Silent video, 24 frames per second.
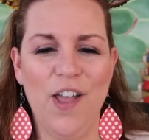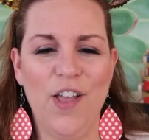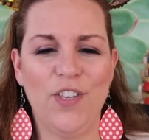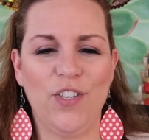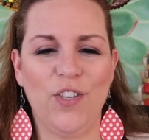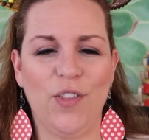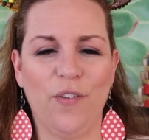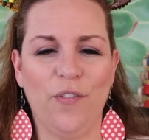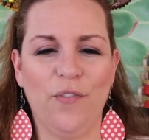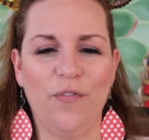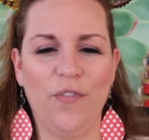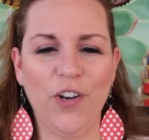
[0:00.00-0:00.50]

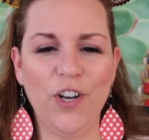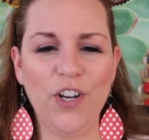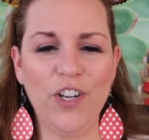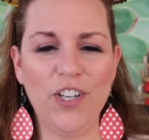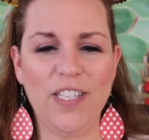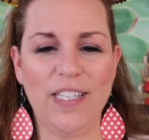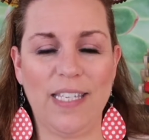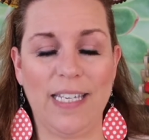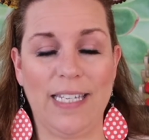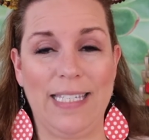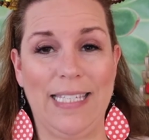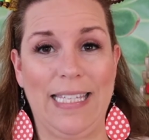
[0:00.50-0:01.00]
So the
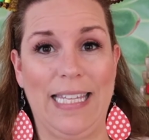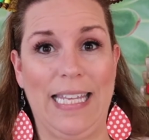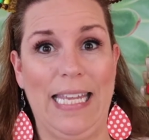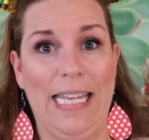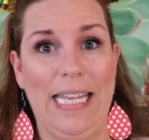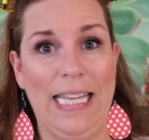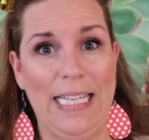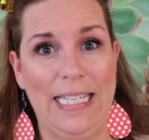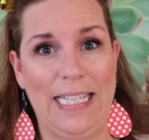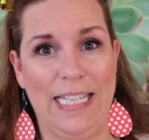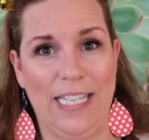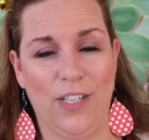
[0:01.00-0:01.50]
first is the
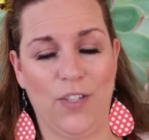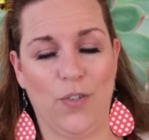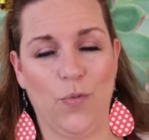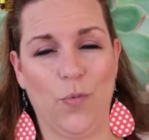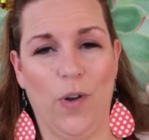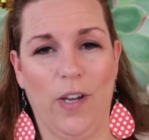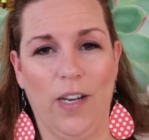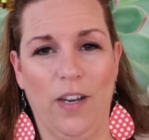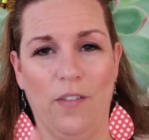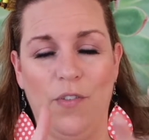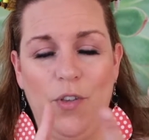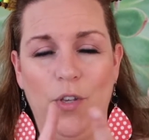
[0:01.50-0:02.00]
easiest
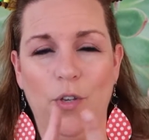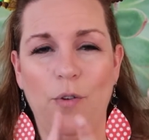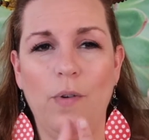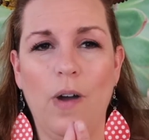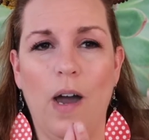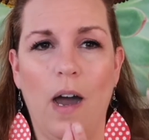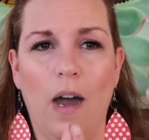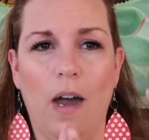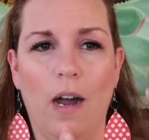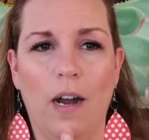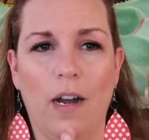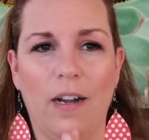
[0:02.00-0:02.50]
one. If you
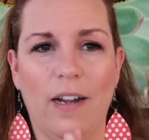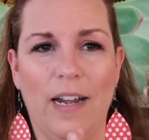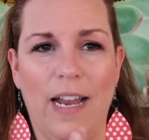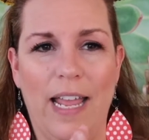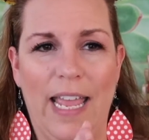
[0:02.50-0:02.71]
are